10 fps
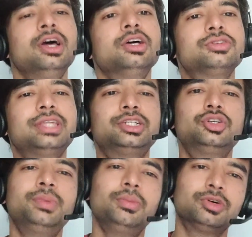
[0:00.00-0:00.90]
So that should
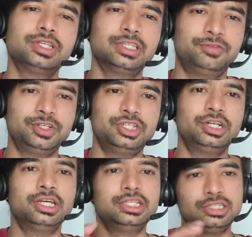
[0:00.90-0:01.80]
be more than sufficient
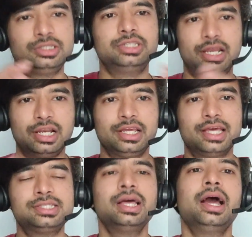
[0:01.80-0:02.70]
in general
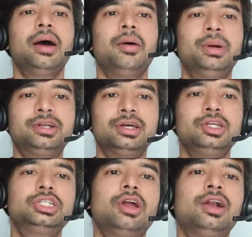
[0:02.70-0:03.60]
case, but
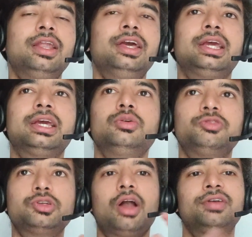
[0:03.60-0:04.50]
it's not like you
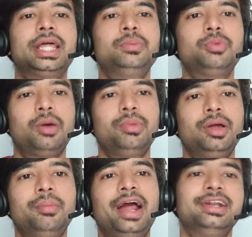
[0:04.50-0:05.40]
solve 10
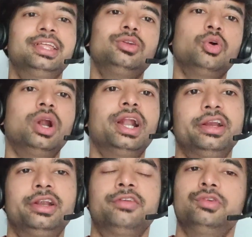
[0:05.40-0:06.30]
problem and then you go and at an
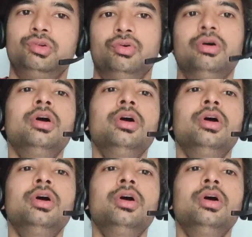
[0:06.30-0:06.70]
interview. No.